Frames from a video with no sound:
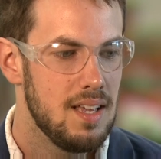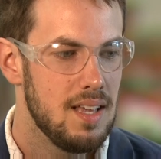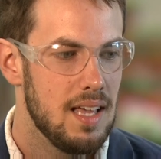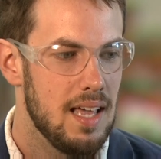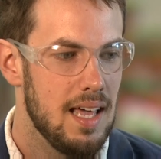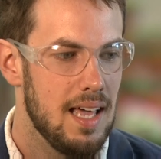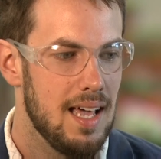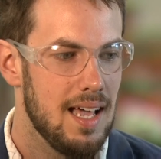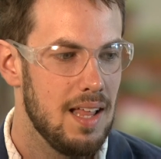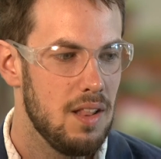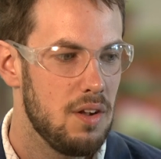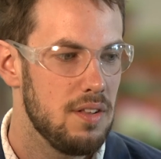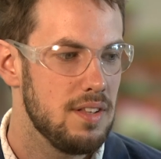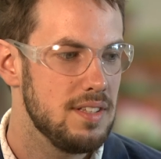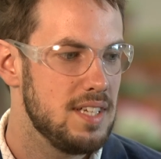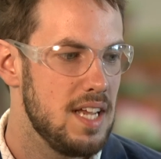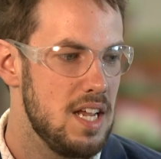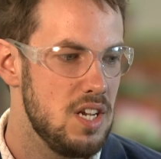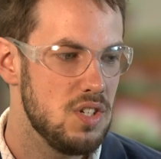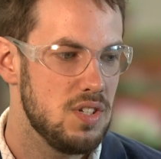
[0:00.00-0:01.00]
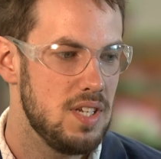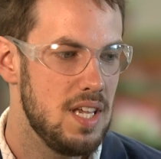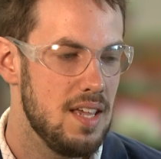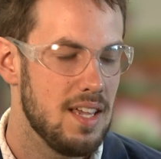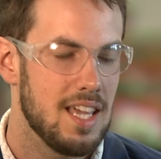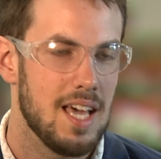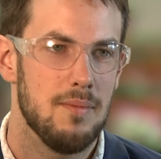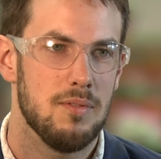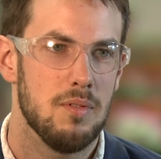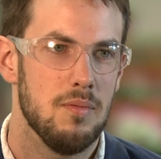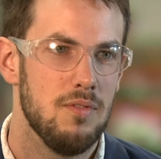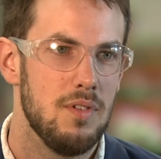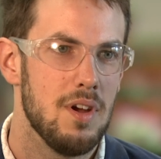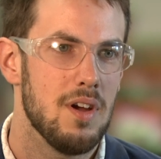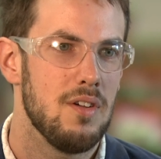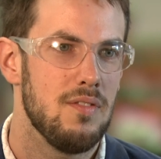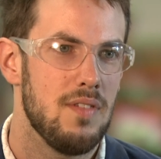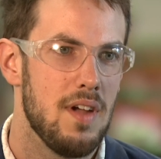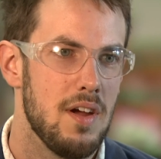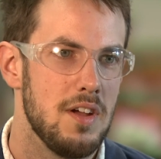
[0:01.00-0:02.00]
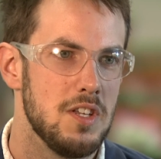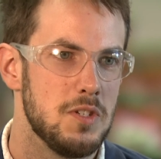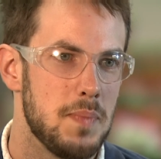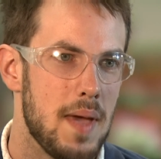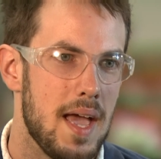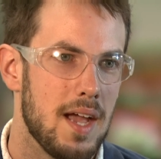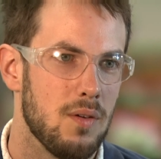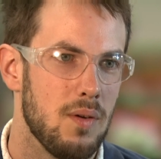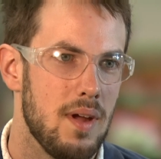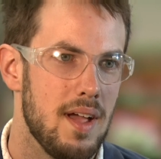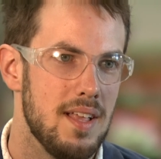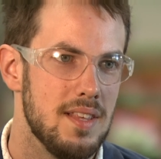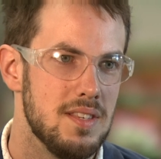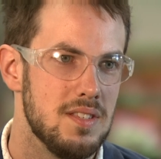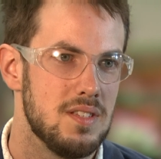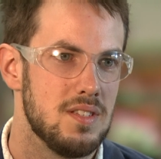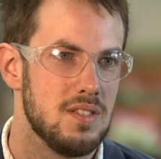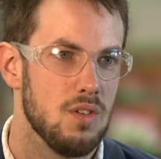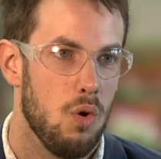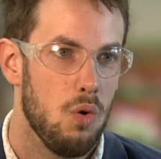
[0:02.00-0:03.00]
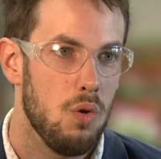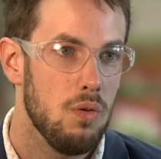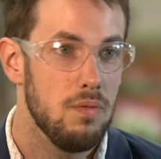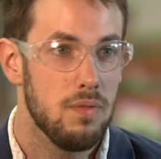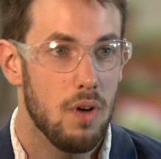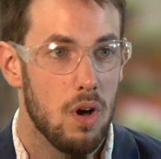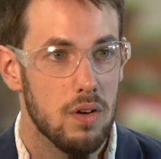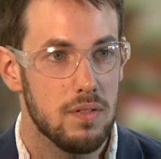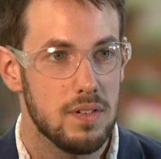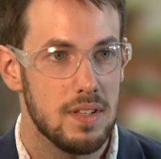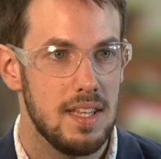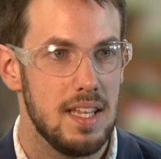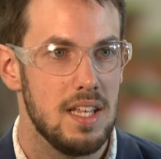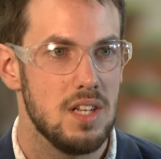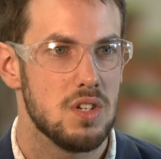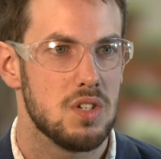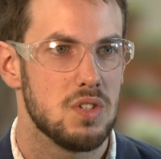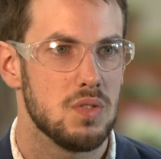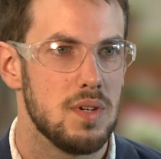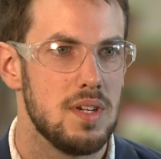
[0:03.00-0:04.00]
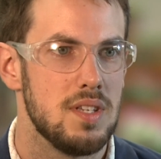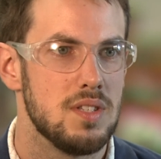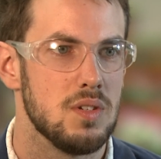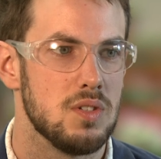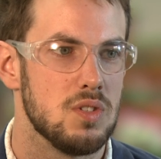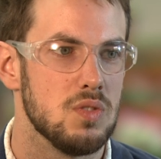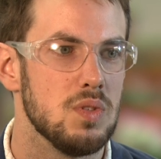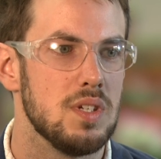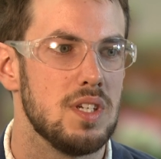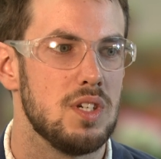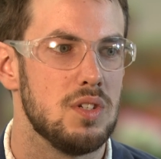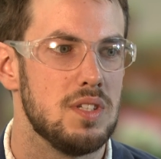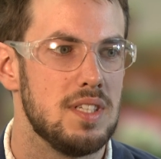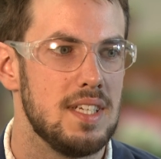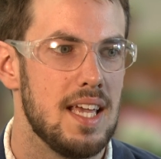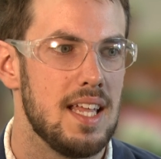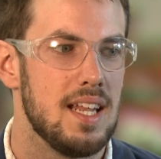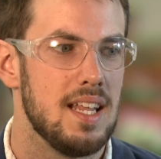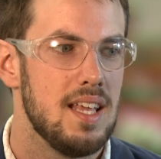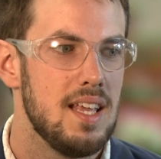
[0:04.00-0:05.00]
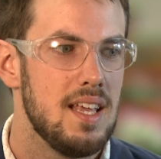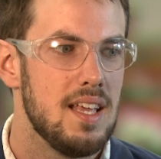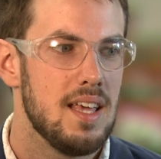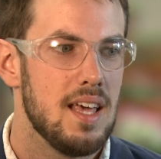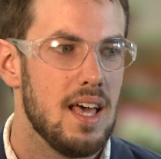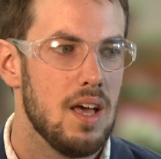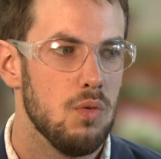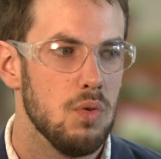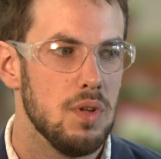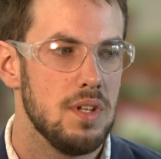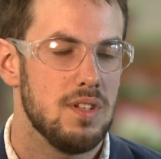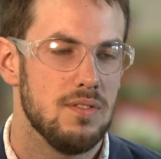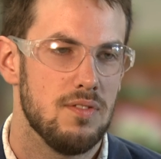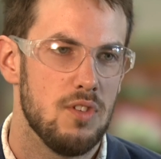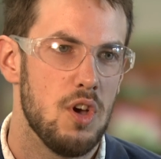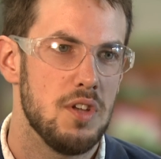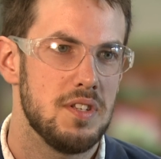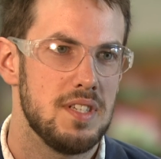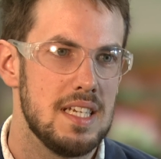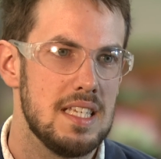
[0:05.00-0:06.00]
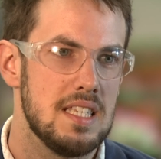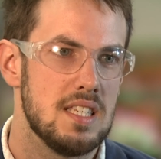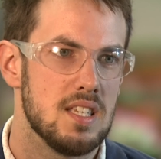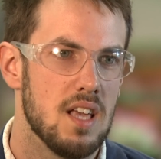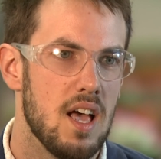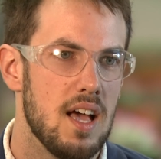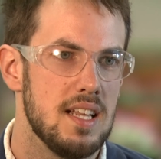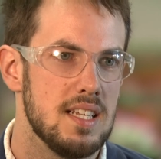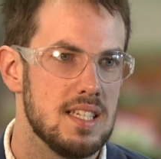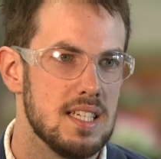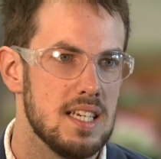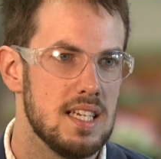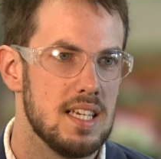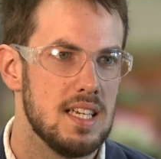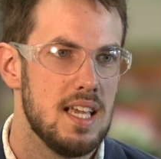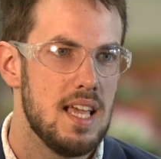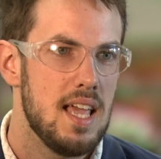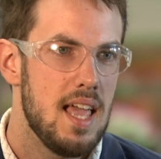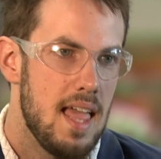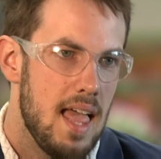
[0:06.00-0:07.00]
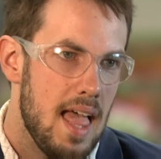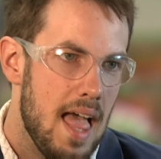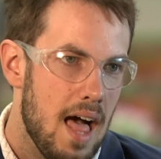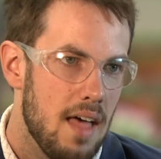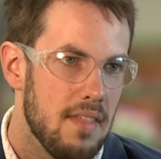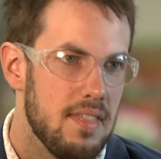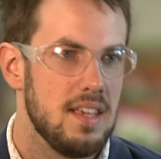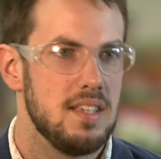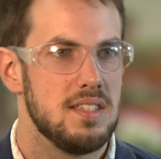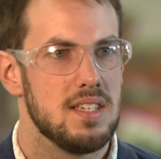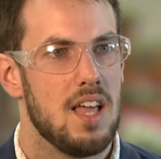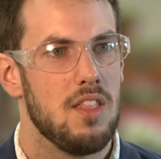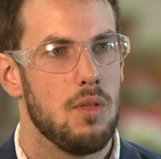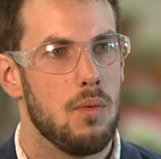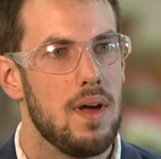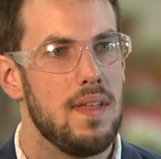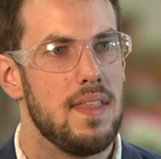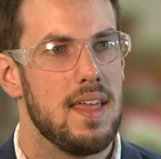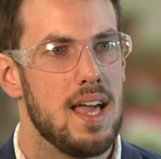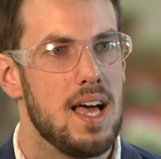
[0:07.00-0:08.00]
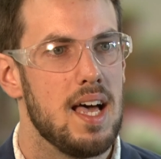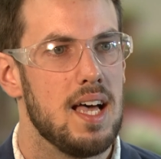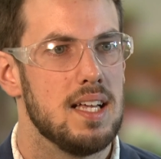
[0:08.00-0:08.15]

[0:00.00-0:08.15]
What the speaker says: A lot of the teachers here come from very various backgrounds, all involved in the industry, so it's really good to get a really diverse insight into how things are the way they are.